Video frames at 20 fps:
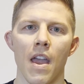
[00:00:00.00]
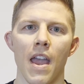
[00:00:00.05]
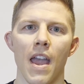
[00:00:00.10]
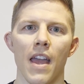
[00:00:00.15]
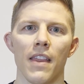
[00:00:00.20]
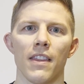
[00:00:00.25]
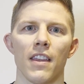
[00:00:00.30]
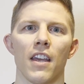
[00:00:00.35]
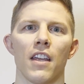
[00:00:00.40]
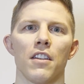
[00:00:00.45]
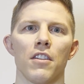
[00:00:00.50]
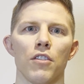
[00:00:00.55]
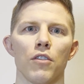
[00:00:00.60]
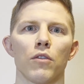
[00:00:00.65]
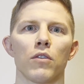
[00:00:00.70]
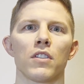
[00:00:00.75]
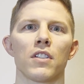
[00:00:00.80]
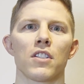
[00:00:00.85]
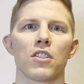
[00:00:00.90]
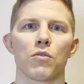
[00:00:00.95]
And then
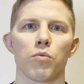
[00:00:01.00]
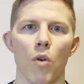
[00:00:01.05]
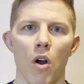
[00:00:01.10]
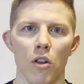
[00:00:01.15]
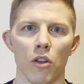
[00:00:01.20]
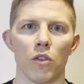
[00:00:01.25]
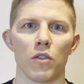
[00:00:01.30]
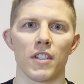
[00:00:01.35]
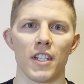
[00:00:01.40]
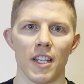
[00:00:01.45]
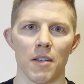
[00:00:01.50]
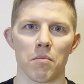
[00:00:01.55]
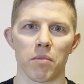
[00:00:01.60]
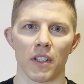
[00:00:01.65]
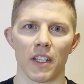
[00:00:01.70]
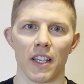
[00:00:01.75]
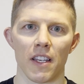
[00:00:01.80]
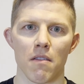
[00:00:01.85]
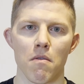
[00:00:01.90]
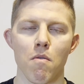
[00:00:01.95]
you'll swallow
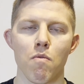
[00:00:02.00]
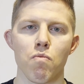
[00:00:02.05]
deeply.